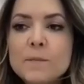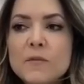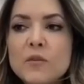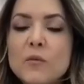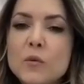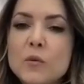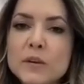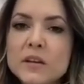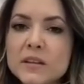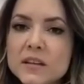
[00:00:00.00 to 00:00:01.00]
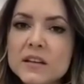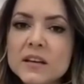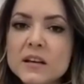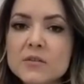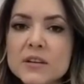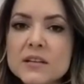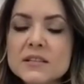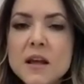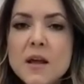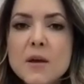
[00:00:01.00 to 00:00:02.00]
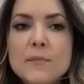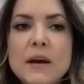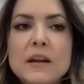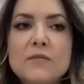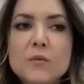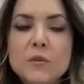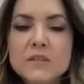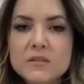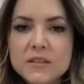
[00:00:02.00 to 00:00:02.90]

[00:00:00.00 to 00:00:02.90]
So there will be a yearly increase. But if you wanted to